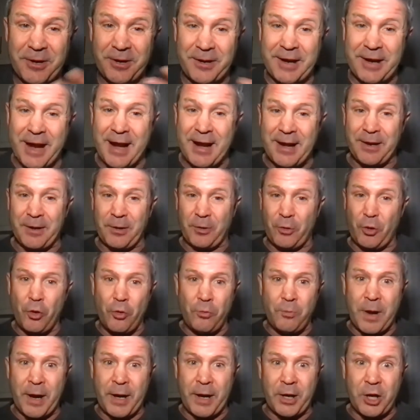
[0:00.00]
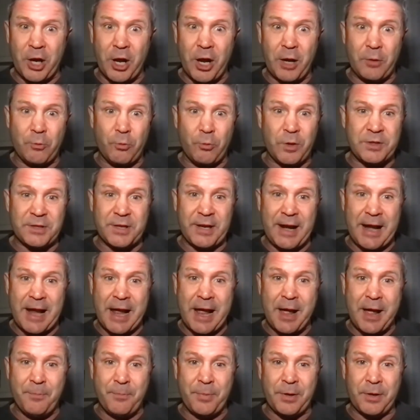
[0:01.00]
kind of, oh, my God, what's going to
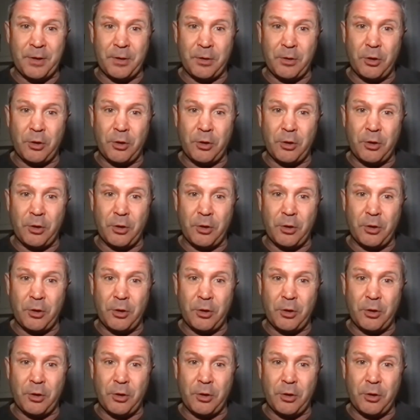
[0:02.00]
happen?